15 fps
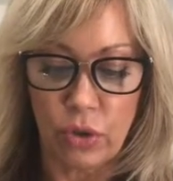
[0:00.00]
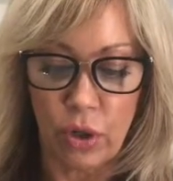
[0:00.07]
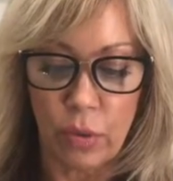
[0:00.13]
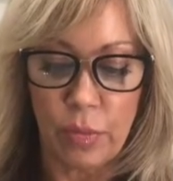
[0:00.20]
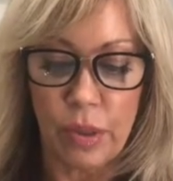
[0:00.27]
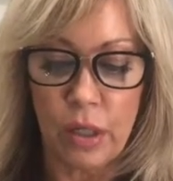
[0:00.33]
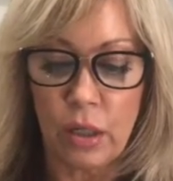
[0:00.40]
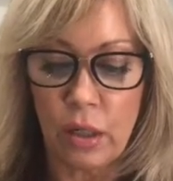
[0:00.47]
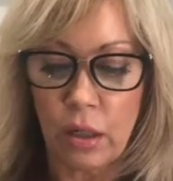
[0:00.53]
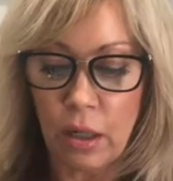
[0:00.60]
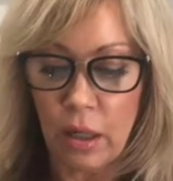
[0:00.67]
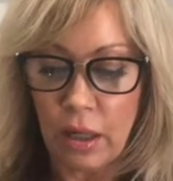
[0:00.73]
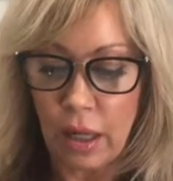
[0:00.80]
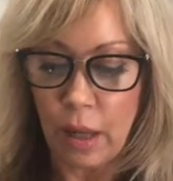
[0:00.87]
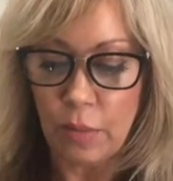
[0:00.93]
are being
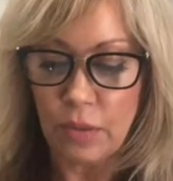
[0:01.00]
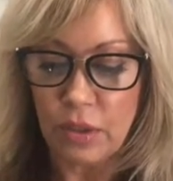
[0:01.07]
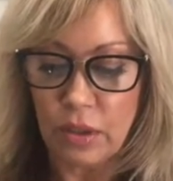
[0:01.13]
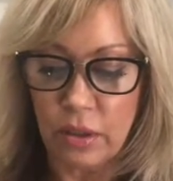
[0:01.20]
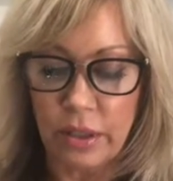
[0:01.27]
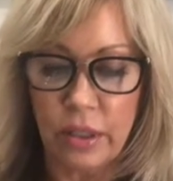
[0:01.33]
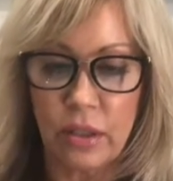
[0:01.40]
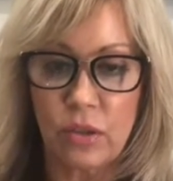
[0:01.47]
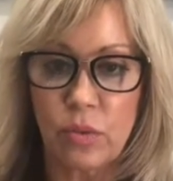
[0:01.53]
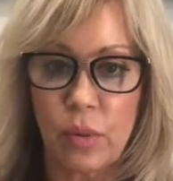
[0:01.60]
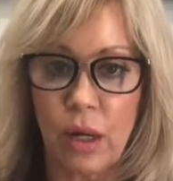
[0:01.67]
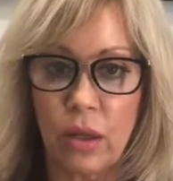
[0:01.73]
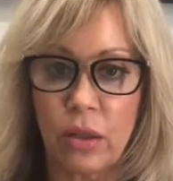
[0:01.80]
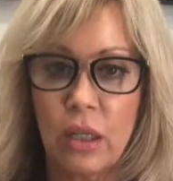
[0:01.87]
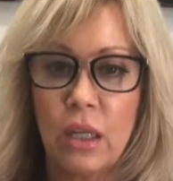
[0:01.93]
kept clean as
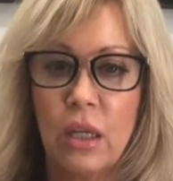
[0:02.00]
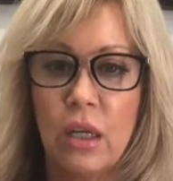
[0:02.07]
well.